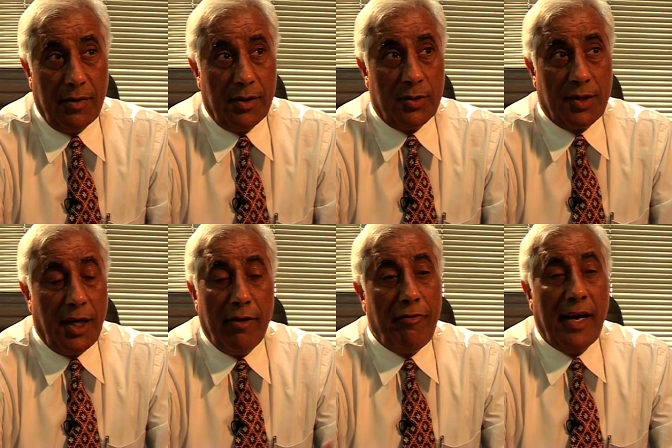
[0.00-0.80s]
You
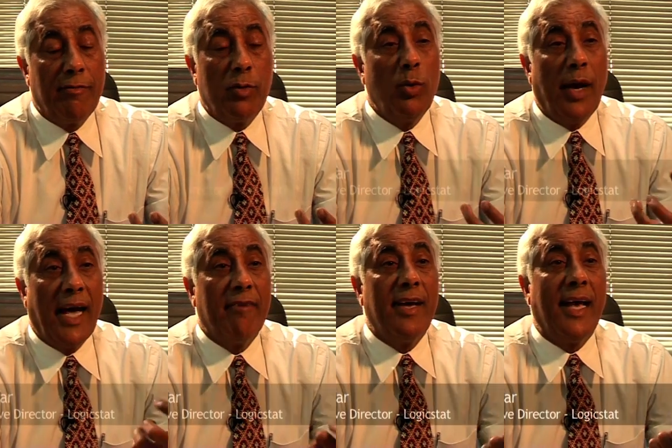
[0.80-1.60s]
see, if we have to
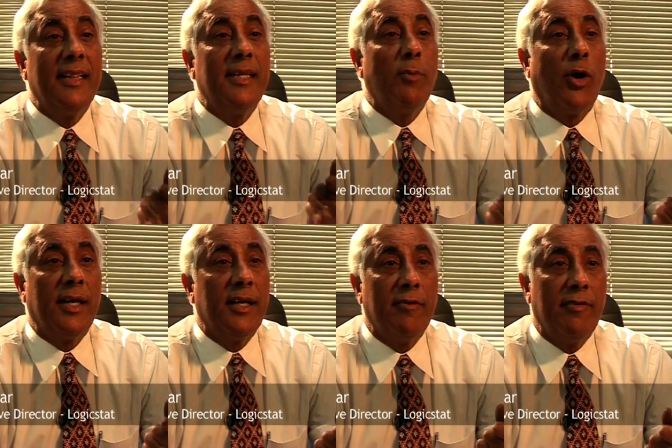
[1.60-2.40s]
have a healthy
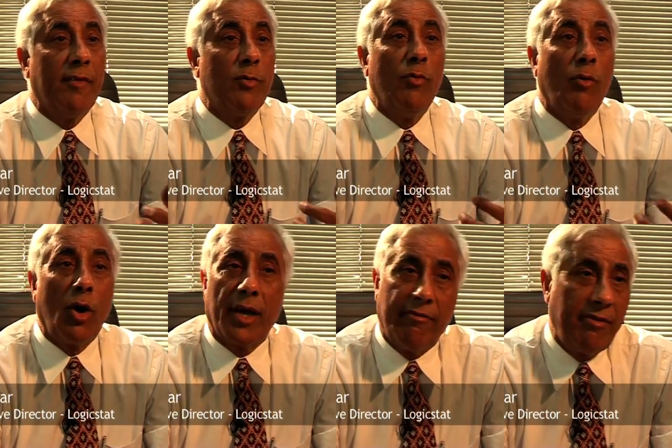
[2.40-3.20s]
body, we have to
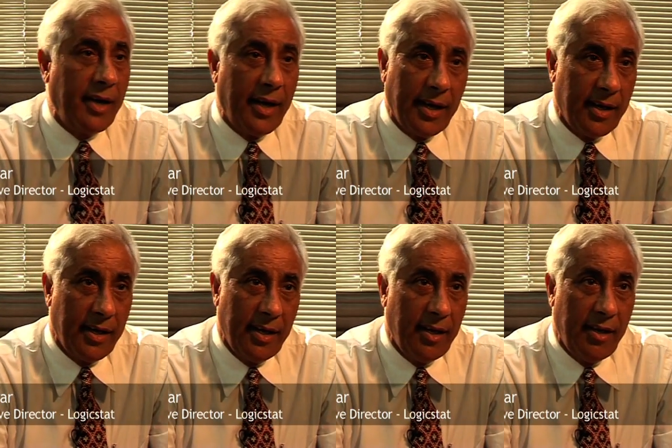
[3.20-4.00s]
walk every day.
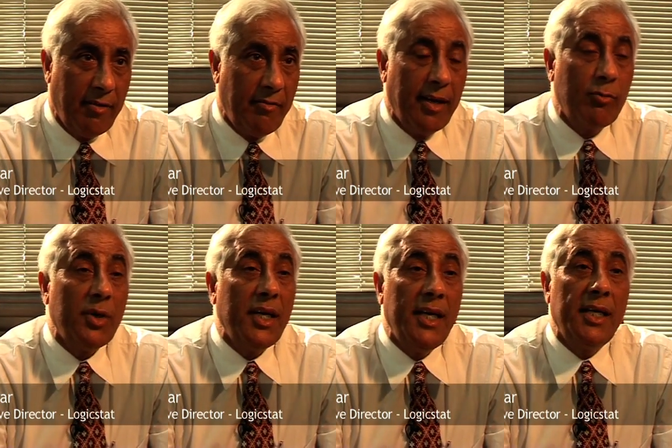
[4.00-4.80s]
We have to
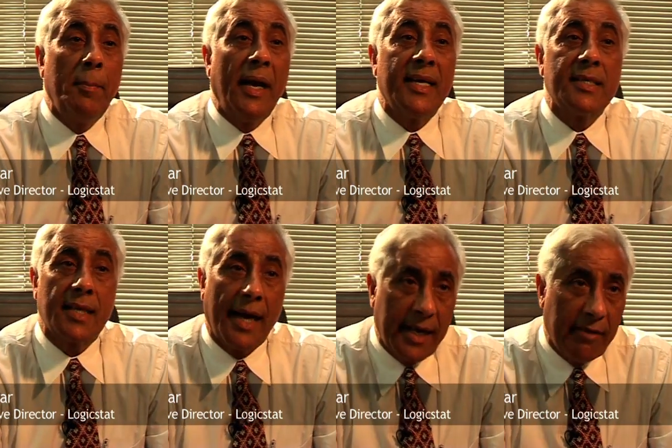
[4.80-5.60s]
eat a balanced
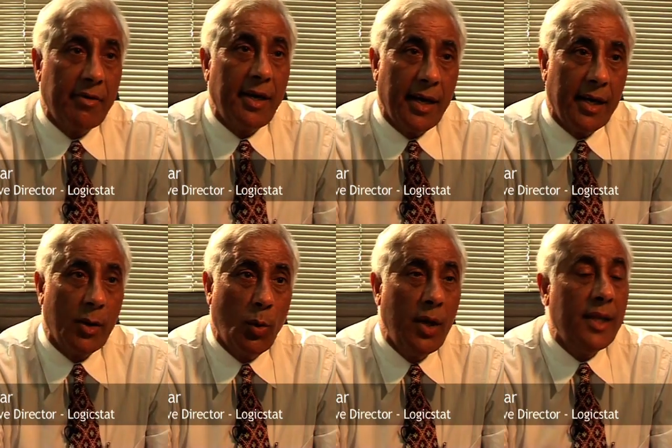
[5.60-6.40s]
diet every day.
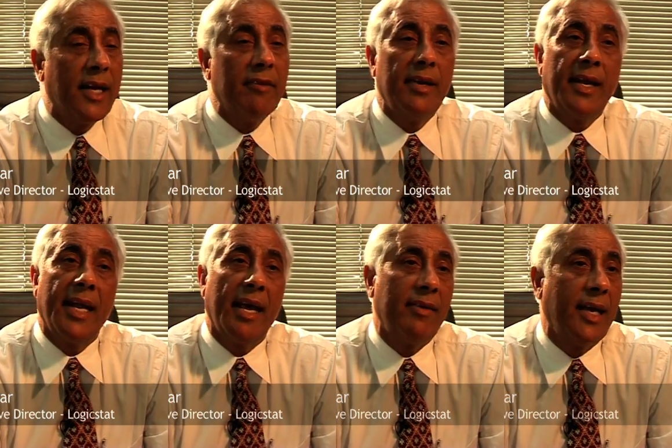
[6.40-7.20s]
Only then we can
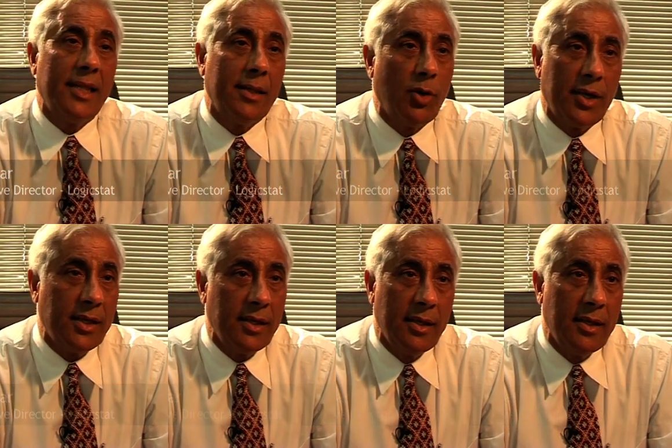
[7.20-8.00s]
have a healthy body.
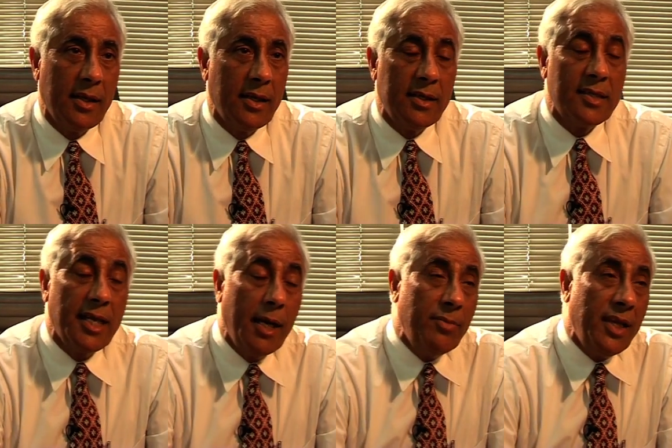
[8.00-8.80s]
The
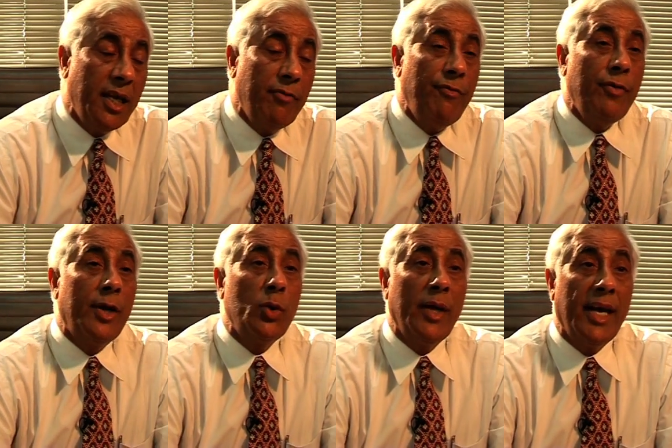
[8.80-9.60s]
same thing if we
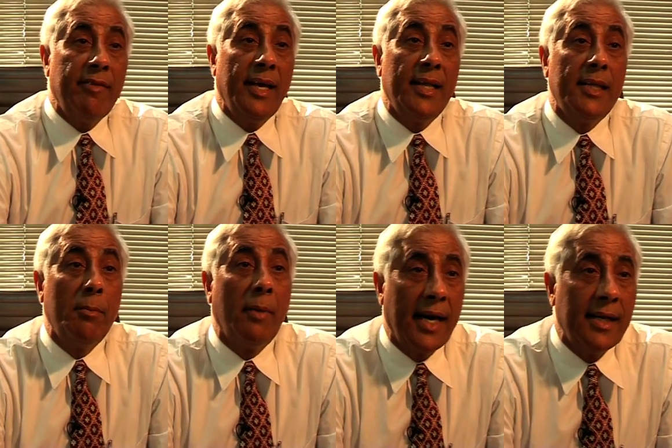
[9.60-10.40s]
want to have a healthy
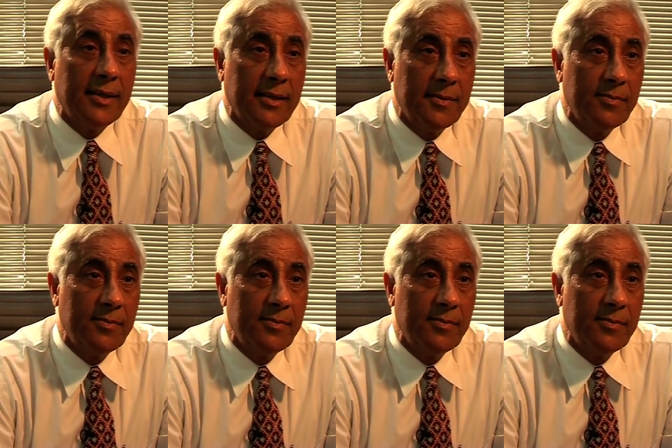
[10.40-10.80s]
mind.